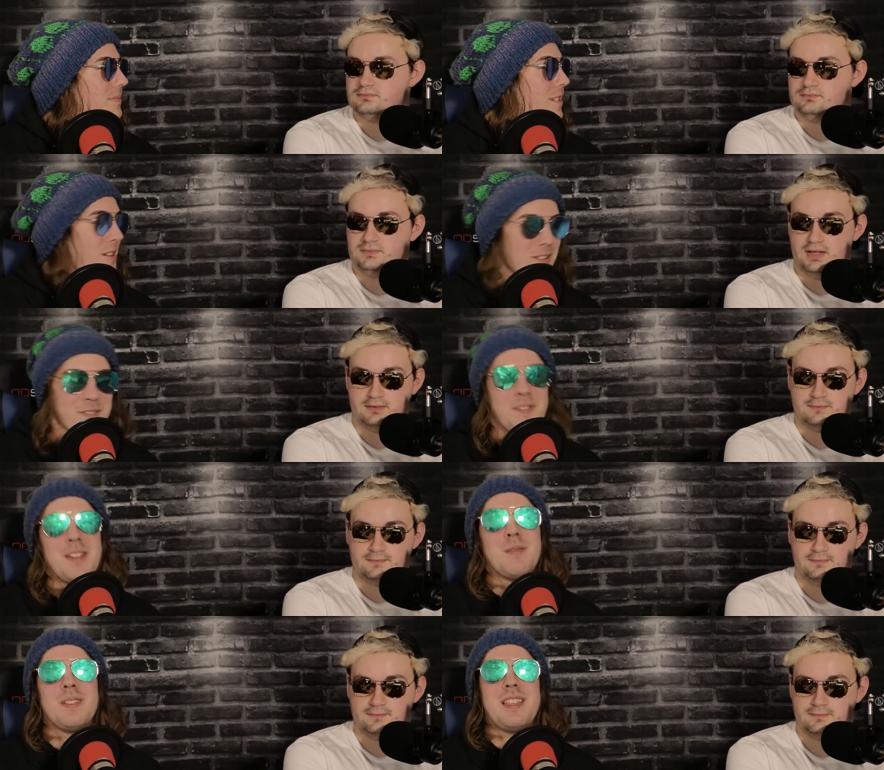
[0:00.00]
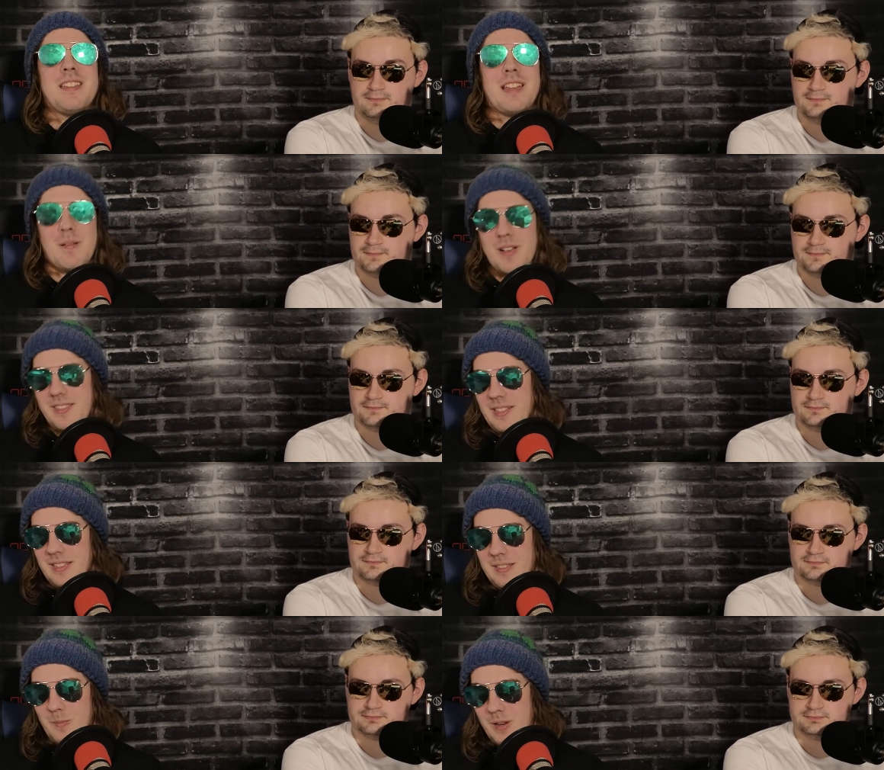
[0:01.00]
Speaker 1: They're yeah. undefeated with TJ Watt this
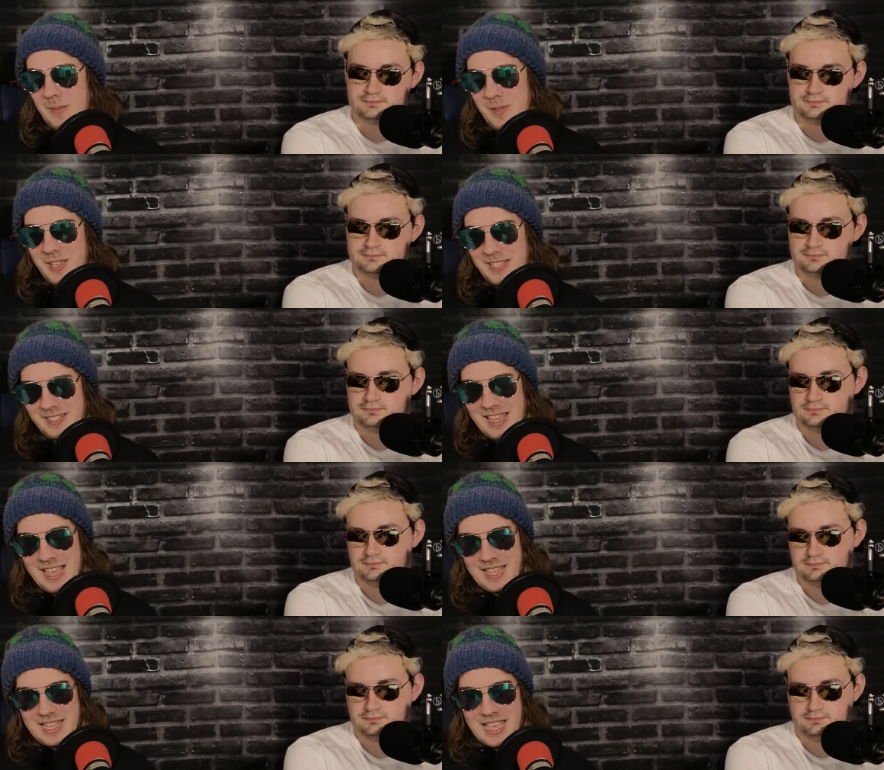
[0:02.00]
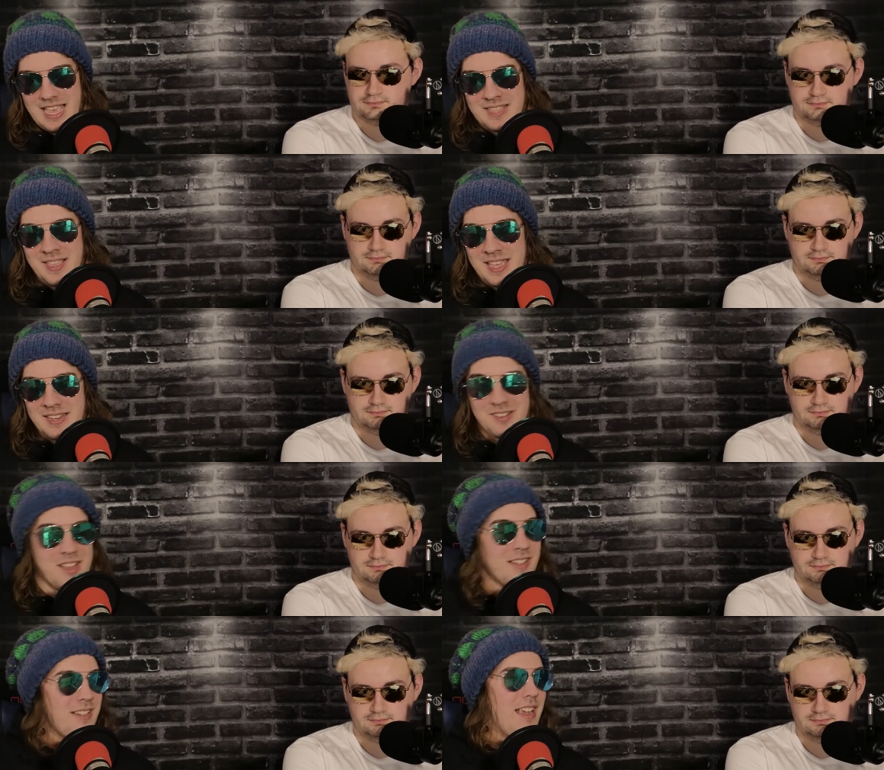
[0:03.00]
season when he plays. And then
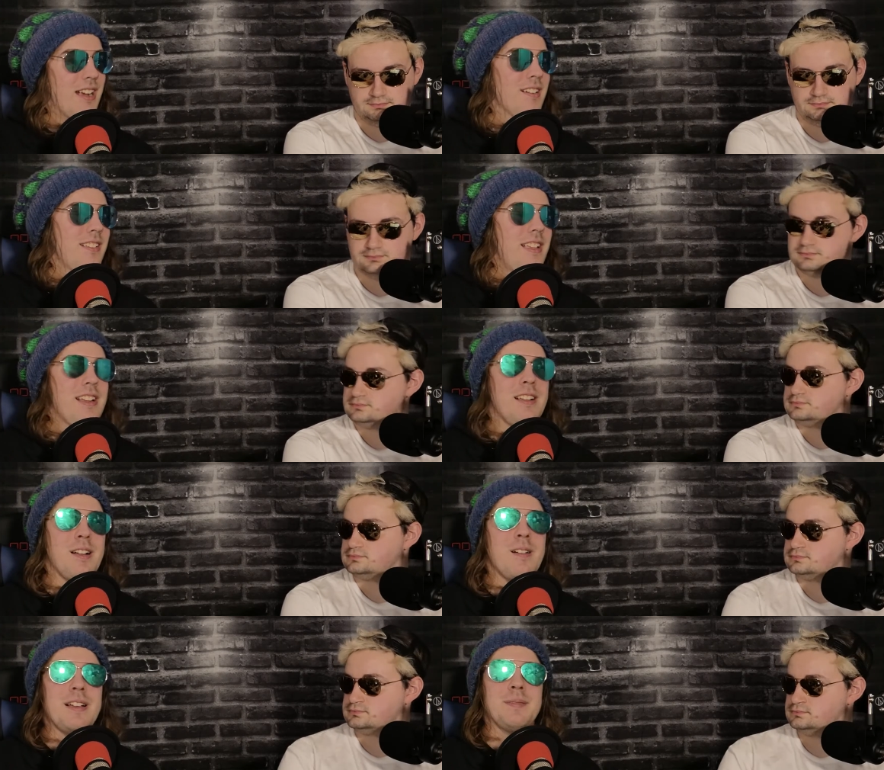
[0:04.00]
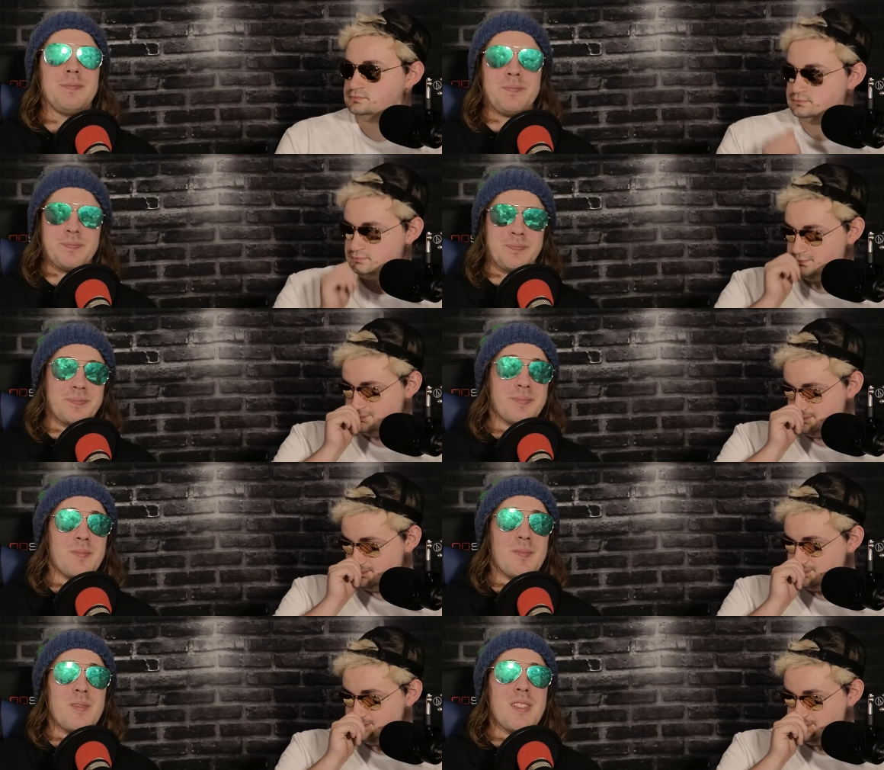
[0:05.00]
Najee Harris getting going,
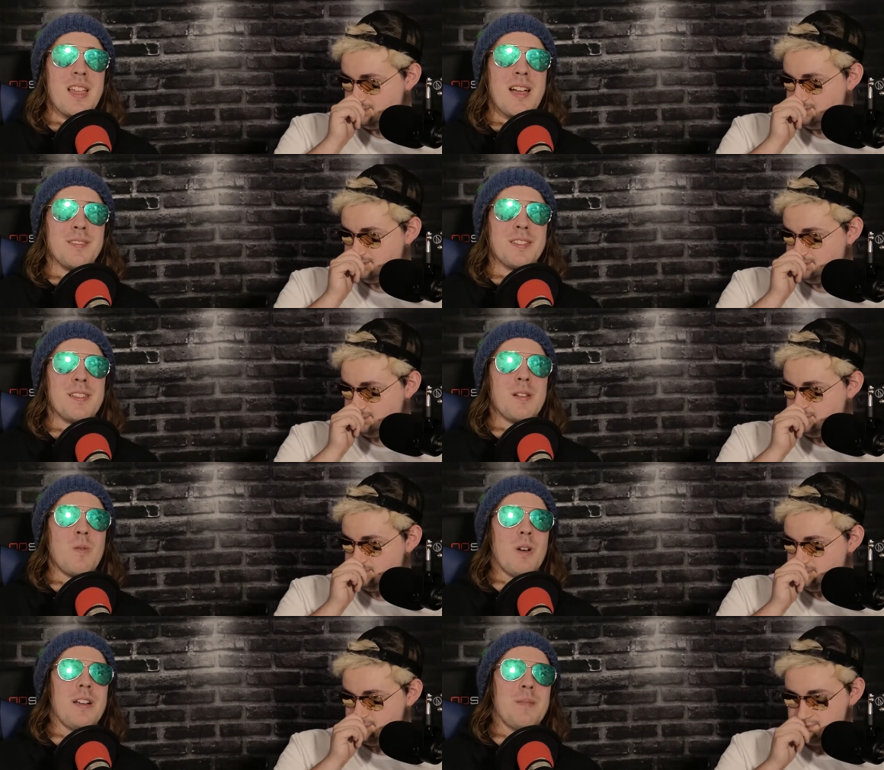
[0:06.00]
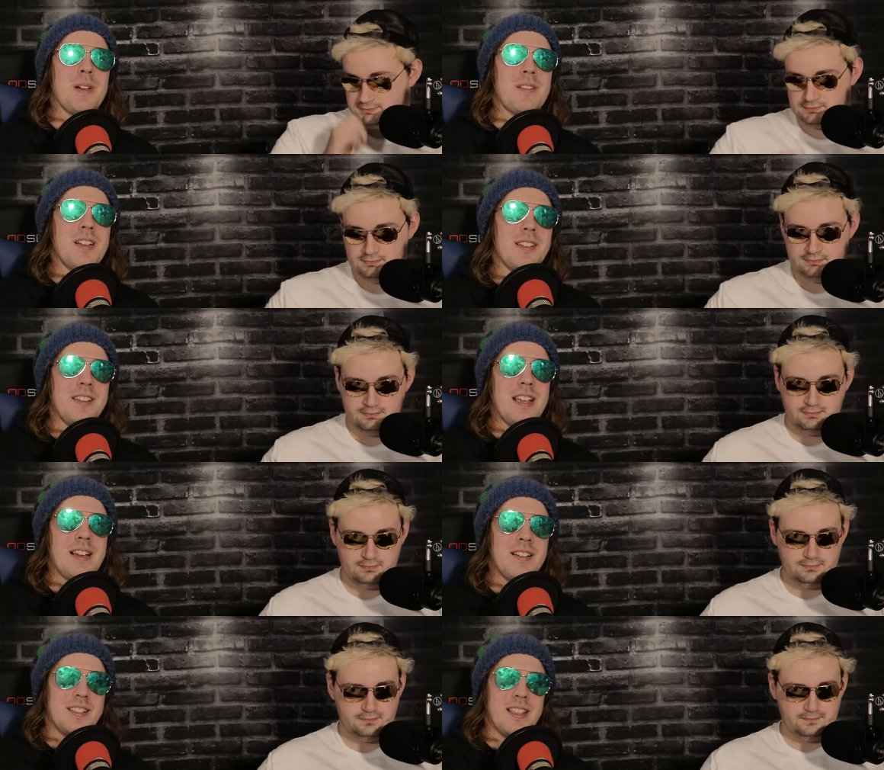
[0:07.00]
I was a little worried about Najee
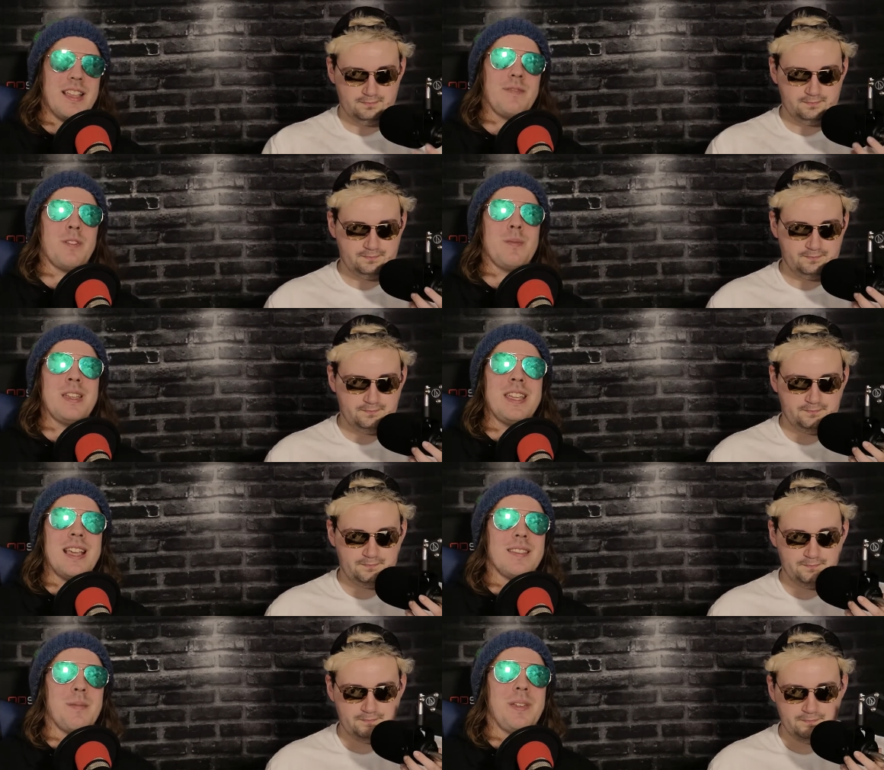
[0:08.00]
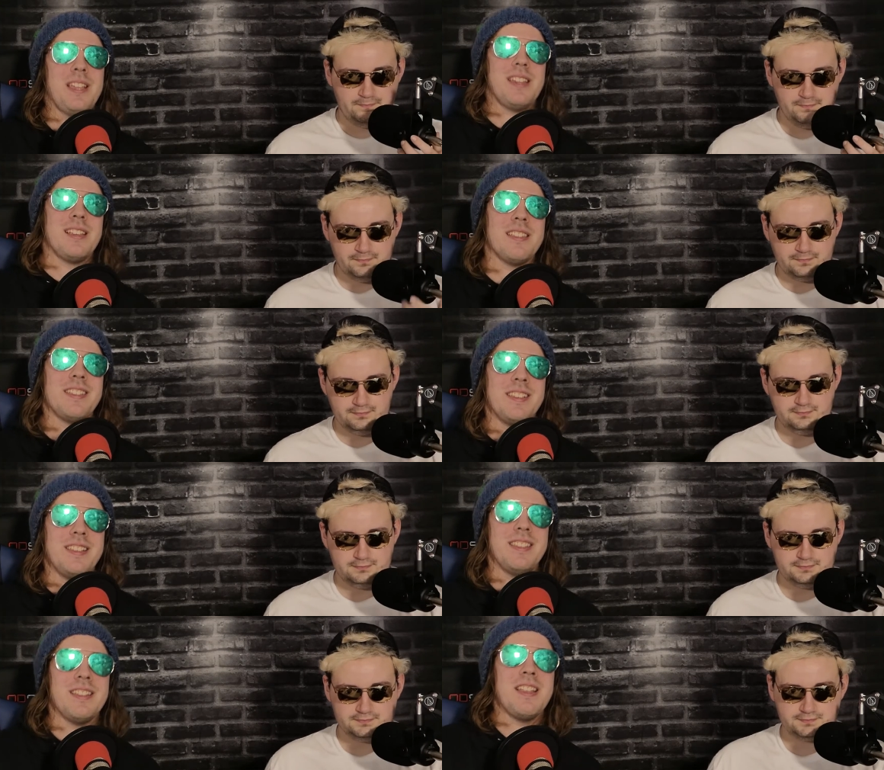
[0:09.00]
Harris. Like for me, at the beginning of the
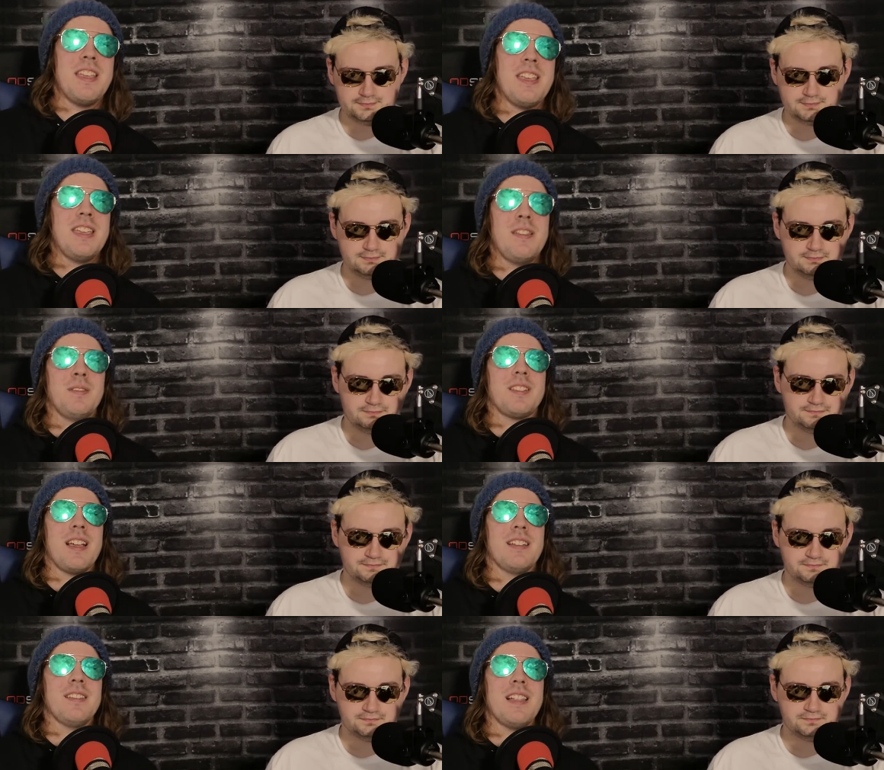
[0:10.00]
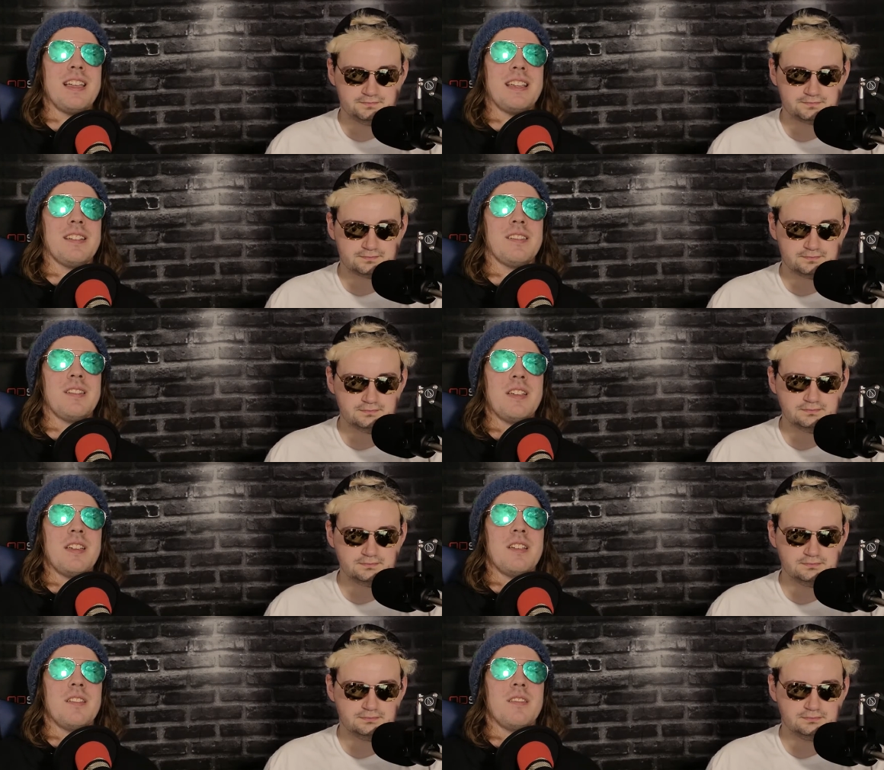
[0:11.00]
season, he was kind of like
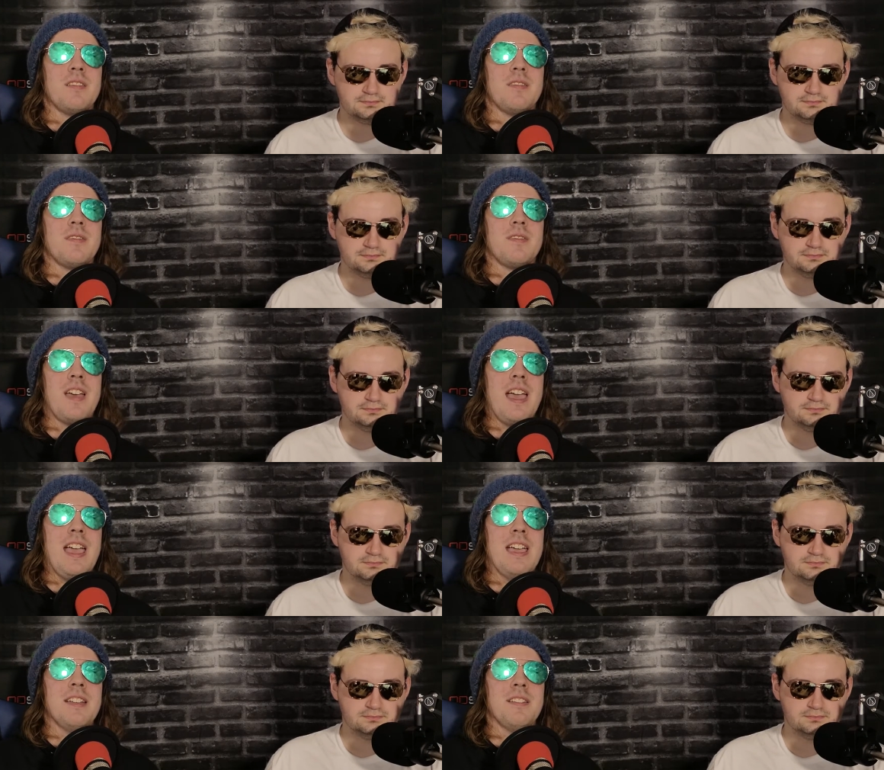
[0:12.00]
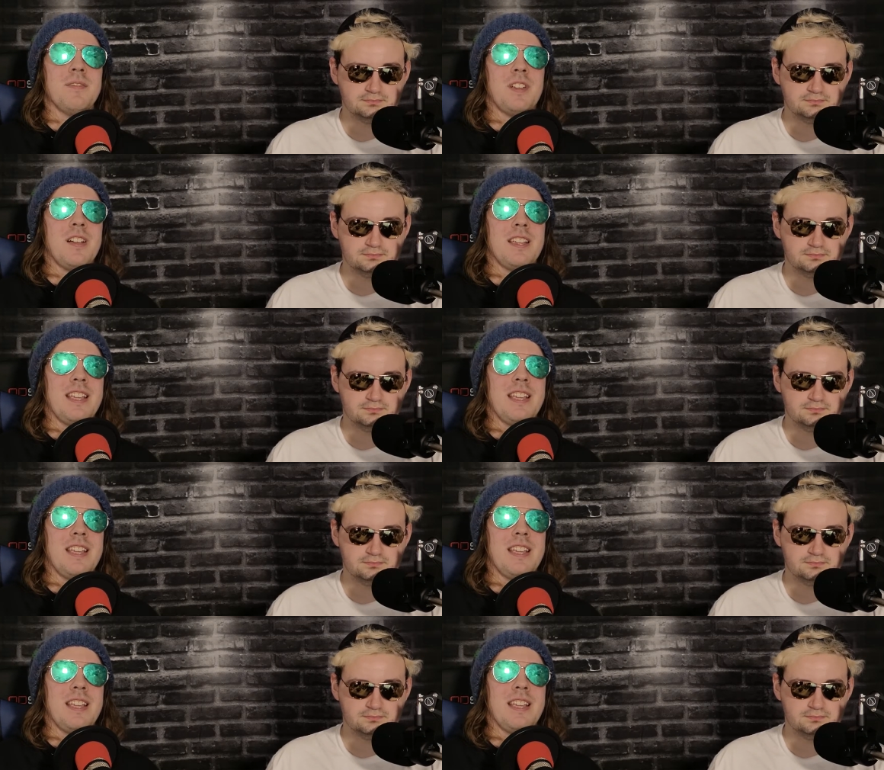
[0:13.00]
the end of Johnny